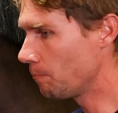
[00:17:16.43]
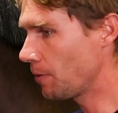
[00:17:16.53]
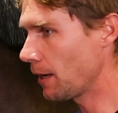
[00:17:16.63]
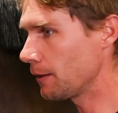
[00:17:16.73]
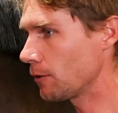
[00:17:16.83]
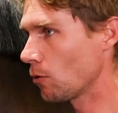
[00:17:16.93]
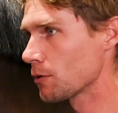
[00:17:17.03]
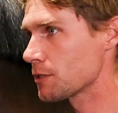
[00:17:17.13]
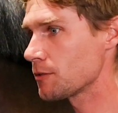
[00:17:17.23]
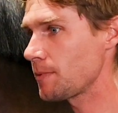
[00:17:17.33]
but the
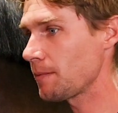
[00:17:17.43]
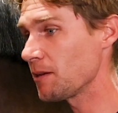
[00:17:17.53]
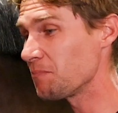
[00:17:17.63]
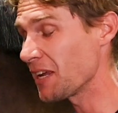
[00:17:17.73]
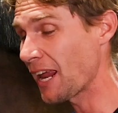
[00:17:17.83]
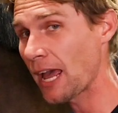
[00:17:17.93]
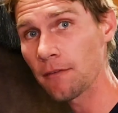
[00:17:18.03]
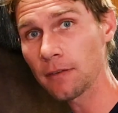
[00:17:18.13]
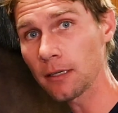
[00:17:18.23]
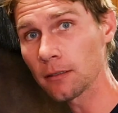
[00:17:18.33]
horse is maybe a bit
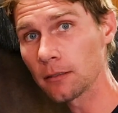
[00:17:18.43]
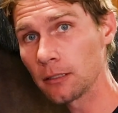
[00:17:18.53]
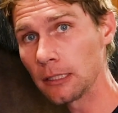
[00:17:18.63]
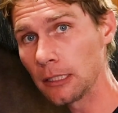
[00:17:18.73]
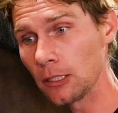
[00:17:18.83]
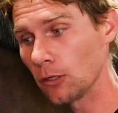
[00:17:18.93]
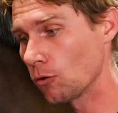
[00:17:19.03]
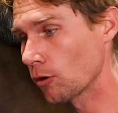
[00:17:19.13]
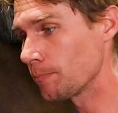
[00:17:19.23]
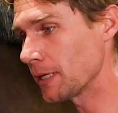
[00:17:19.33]
heavy
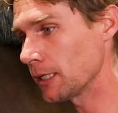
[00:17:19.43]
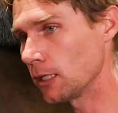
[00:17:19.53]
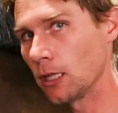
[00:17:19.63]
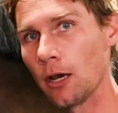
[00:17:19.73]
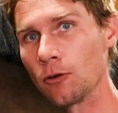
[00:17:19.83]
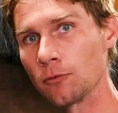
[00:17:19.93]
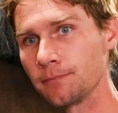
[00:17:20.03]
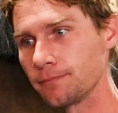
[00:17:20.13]
or a bit low.